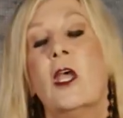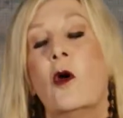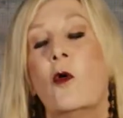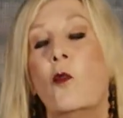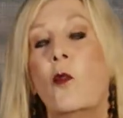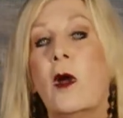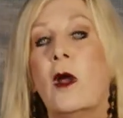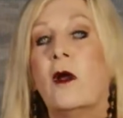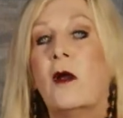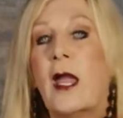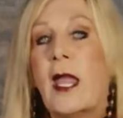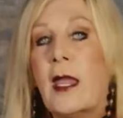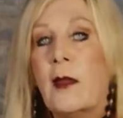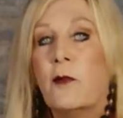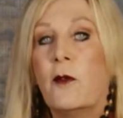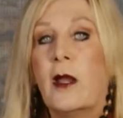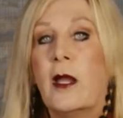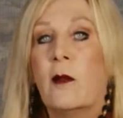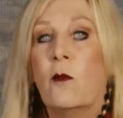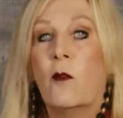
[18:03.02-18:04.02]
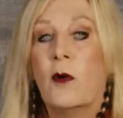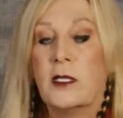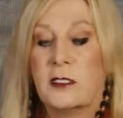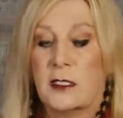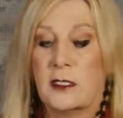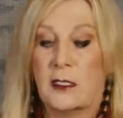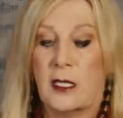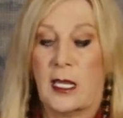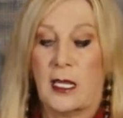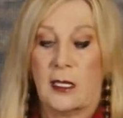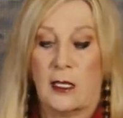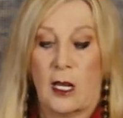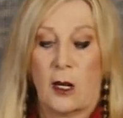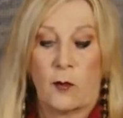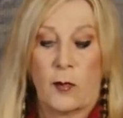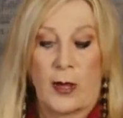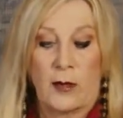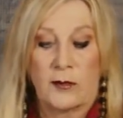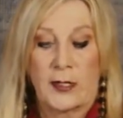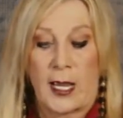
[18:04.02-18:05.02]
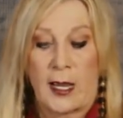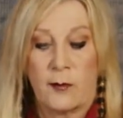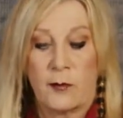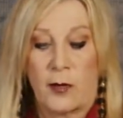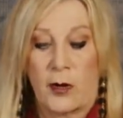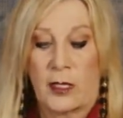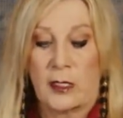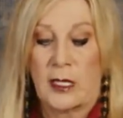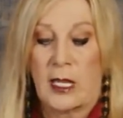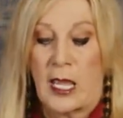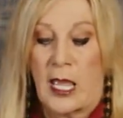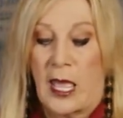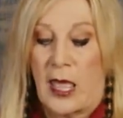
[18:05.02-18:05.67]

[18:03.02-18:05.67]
where Abraham was in around Hebron